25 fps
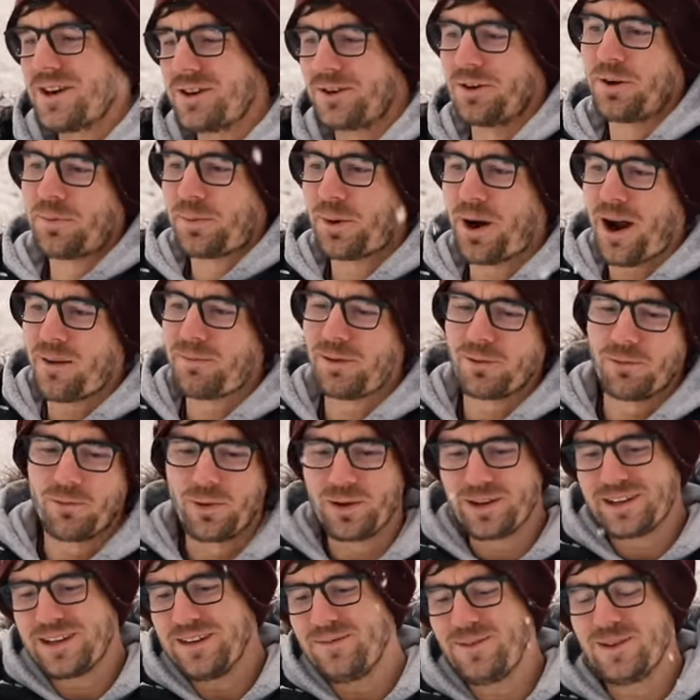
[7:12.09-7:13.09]
No problem,
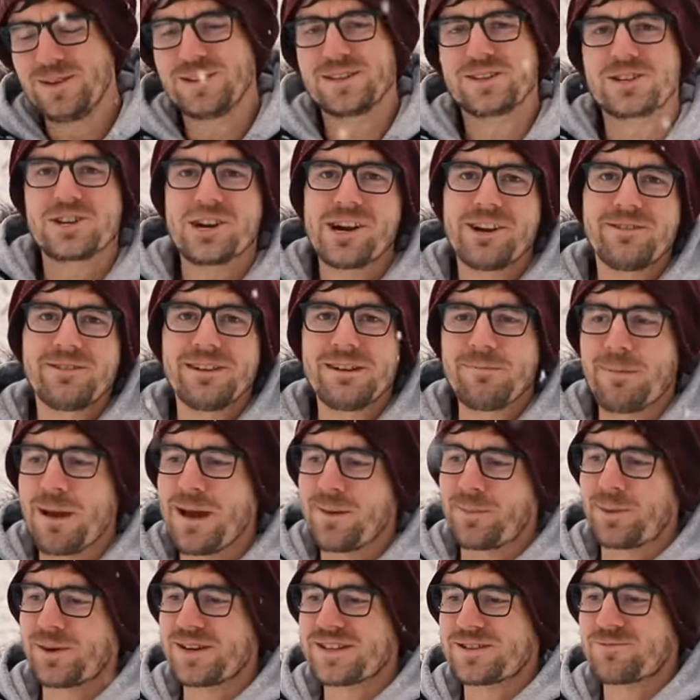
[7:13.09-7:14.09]
we'll give you the charity
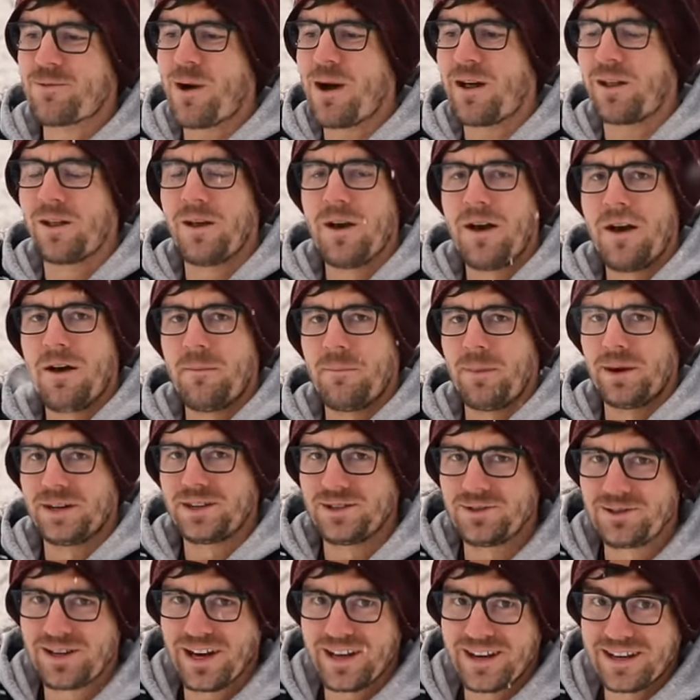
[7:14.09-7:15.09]
paper as well, but
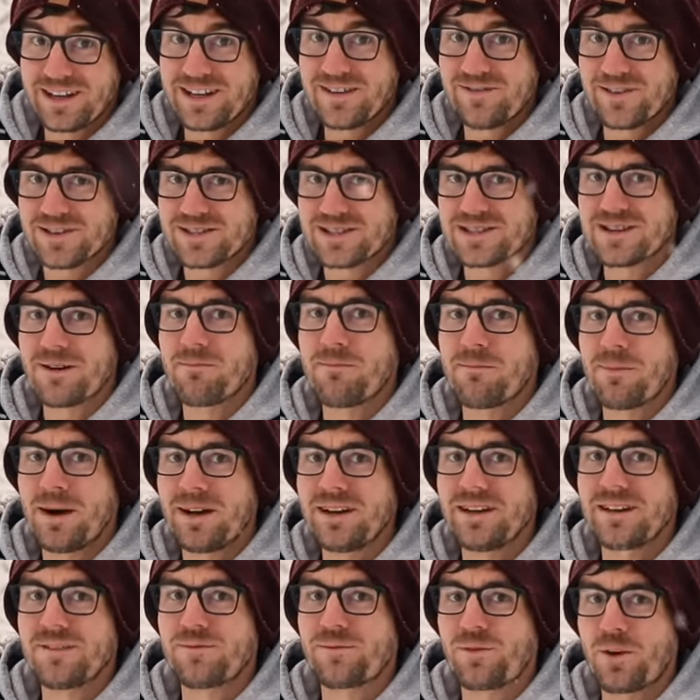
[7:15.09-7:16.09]
you got to give us some
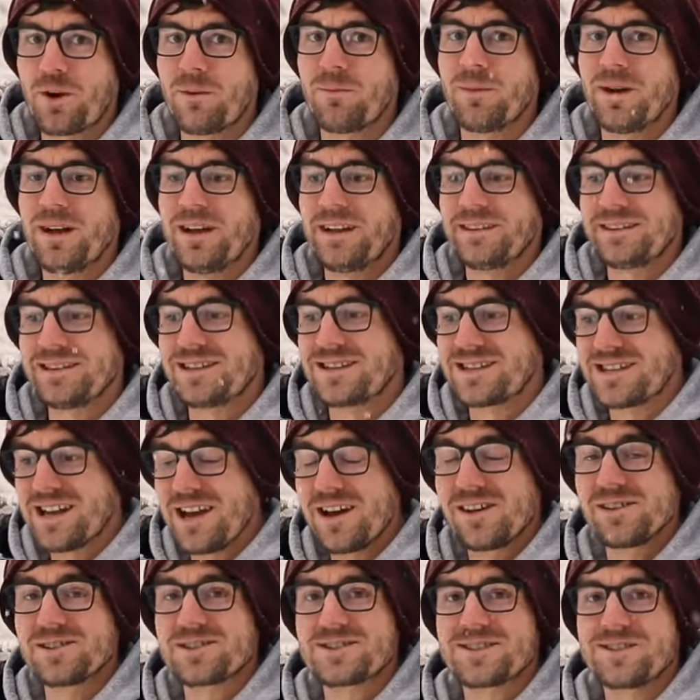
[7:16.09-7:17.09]
money from the
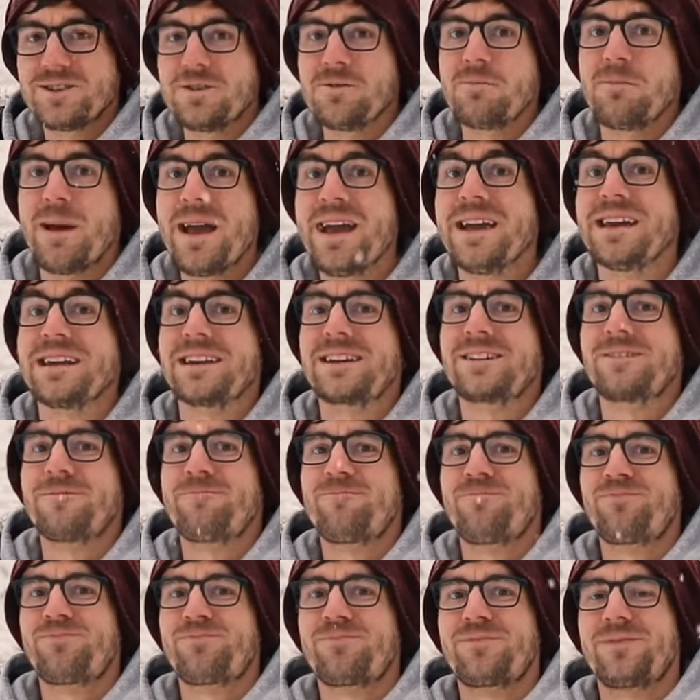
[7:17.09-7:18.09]
sales you make."
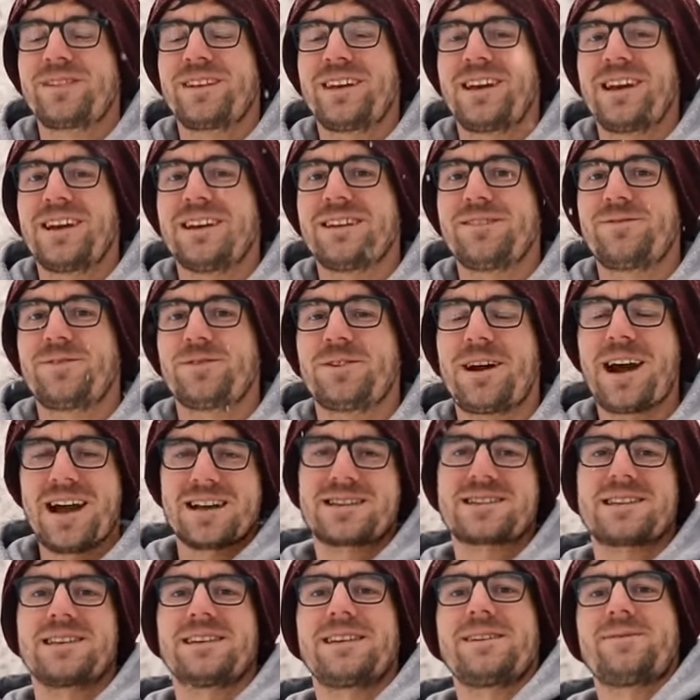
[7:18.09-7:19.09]
And if you're
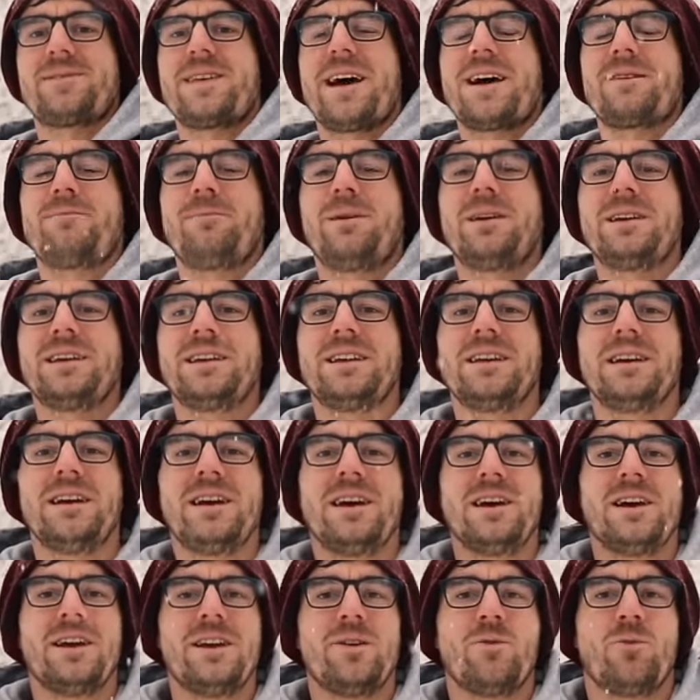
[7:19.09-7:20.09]
asking if that money
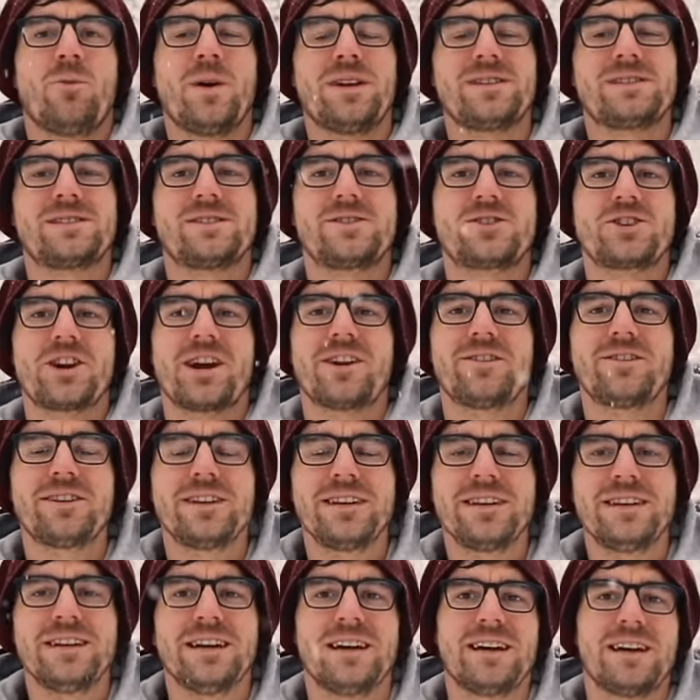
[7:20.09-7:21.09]
went to
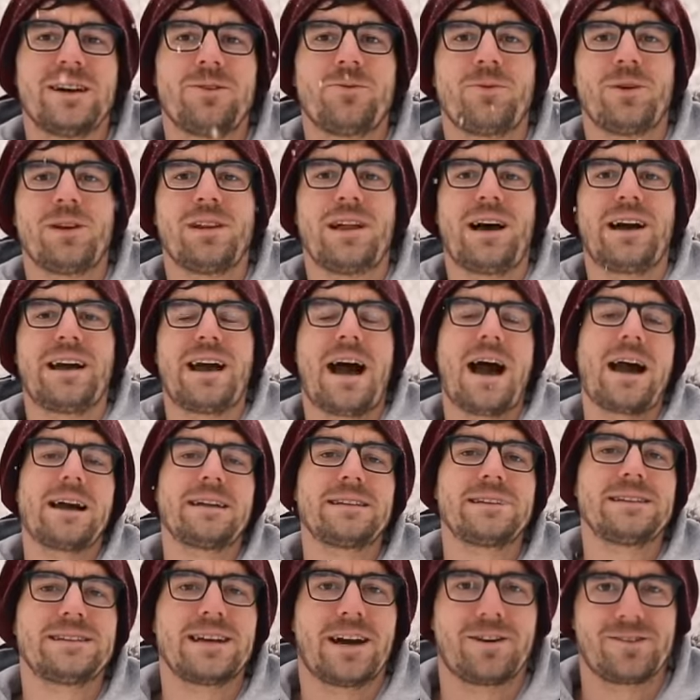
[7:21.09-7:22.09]
charity, well, I
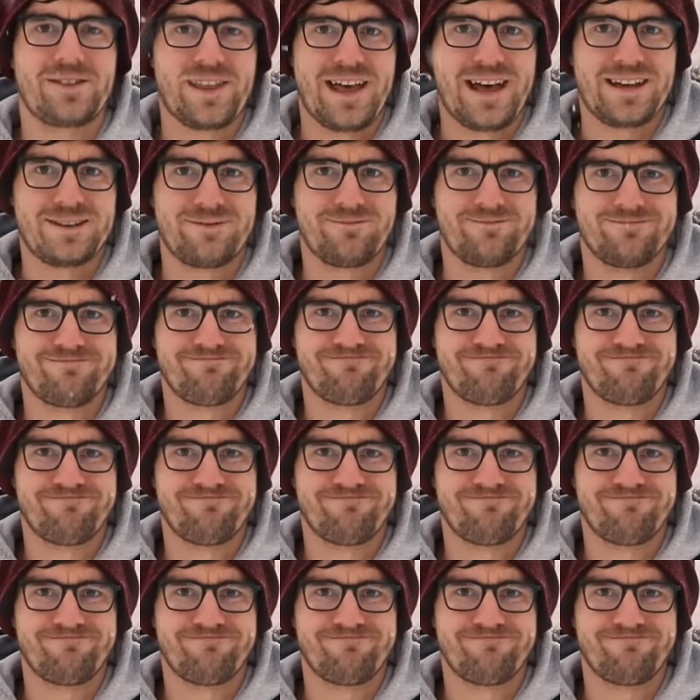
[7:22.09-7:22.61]
highly doubt that.